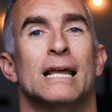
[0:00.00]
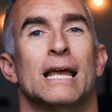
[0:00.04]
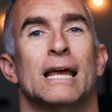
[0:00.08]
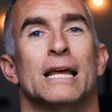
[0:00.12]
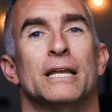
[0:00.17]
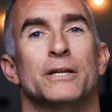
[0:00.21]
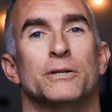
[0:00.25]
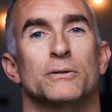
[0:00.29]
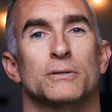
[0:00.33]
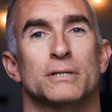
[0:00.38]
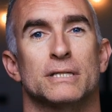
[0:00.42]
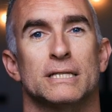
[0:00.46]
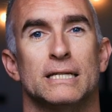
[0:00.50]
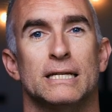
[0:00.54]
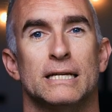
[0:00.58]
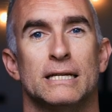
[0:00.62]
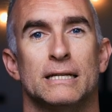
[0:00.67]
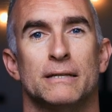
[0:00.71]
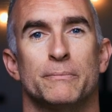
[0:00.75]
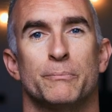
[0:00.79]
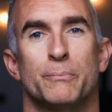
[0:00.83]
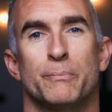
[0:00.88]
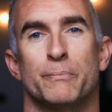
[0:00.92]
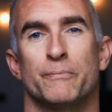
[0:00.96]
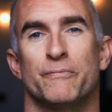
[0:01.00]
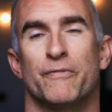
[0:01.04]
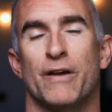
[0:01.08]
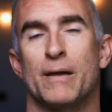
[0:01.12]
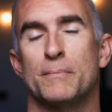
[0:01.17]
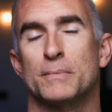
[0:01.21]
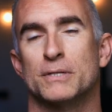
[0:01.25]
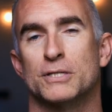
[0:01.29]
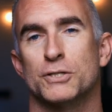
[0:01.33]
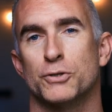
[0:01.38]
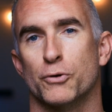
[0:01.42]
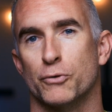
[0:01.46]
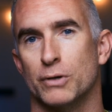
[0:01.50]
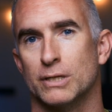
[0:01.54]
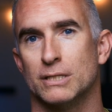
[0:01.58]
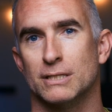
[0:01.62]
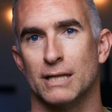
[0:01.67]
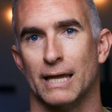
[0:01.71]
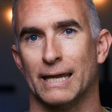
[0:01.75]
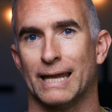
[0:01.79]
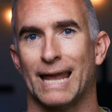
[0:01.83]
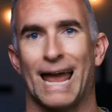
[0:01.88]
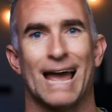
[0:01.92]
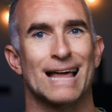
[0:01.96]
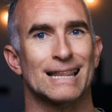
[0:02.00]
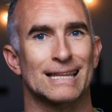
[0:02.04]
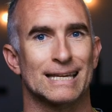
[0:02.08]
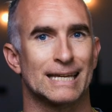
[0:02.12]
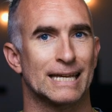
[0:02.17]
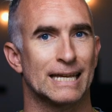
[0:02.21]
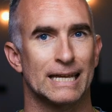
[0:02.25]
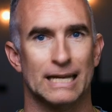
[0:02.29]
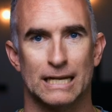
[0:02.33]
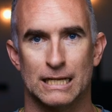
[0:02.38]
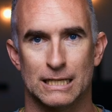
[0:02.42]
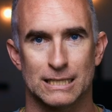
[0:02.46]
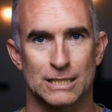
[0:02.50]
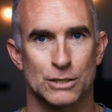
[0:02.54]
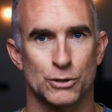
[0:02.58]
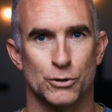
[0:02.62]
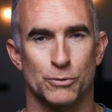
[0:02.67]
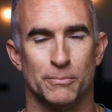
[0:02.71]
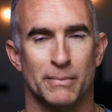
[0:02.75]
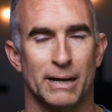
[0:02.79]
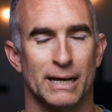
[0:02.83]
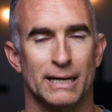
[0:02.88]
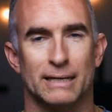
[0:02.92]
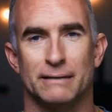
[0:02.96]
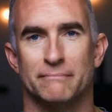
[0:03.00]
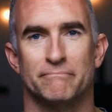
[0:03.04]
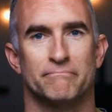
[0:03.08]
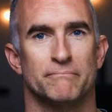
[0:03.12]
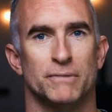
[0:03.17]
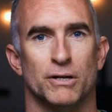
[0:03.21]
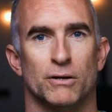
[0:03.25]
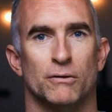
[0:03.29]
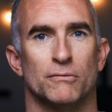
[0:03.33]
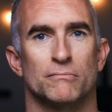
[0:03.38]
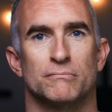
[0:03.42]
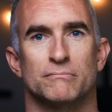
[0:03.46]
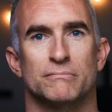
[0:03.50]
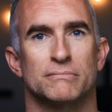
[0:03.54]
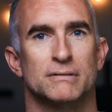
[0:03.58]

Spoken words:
and you'll see famous stories like Alec Guinness, who made, you know,